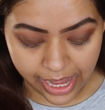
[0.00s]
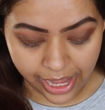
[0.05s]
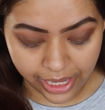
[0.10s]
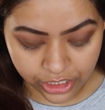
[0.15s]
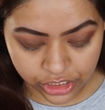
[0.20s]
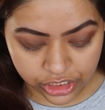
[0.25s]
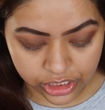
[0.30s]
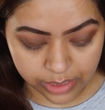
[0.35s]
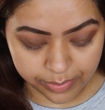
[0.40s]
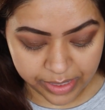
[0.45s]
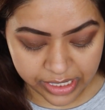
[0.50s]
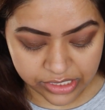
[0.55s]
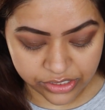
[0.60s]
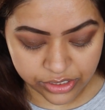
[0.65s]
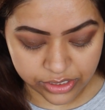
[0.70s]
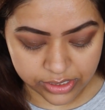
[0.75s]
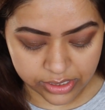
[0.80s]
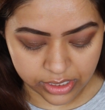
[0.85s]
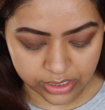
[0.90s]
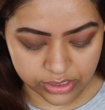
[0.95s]
actually makes
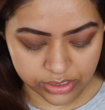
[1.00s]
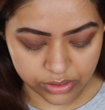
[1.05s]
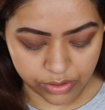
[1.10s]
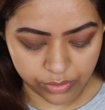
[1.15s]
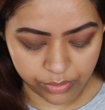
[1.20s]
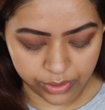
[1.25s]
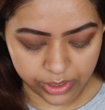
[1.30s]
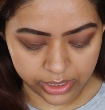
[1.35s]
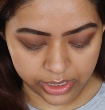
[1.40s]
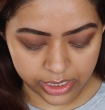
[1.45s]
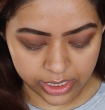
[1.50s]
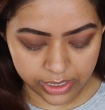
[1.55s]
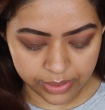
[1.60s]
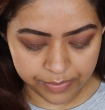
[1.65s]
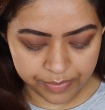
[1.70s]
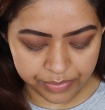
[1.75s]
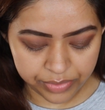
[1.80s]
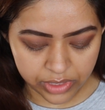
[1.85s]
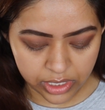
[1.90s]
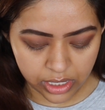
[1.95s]
your skin so
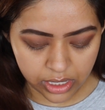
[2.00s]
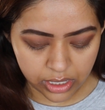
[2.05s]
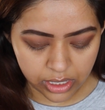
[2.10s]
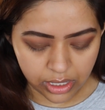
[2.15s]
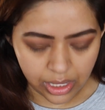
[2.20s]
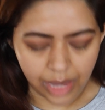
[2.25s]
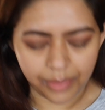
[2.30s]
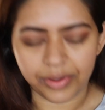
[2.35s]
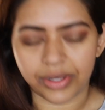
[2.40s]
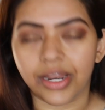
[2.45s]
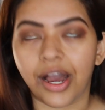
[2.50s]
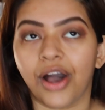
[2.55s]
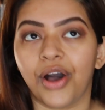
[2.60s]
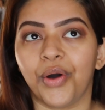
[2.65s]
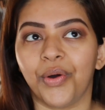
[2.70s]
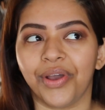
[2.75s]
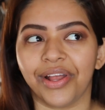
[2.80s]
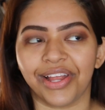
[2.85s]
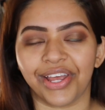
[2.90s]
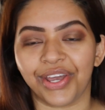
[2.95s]
oily. I mean,
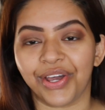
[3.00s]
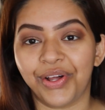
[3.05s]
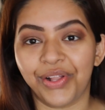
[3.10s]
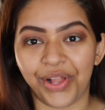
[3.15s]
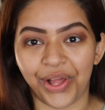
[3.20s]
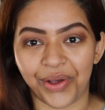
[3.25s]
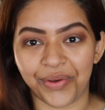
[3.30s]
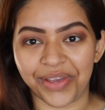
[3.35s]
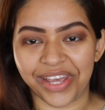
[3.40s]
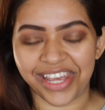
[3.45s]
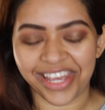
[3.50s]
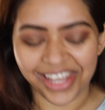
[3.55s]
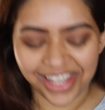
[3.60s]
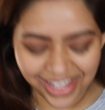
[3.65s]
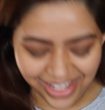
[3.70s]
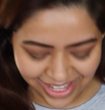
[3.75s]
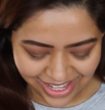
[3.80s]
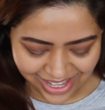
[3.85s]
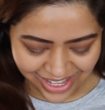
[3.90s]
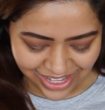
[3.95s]
not oily, glowy.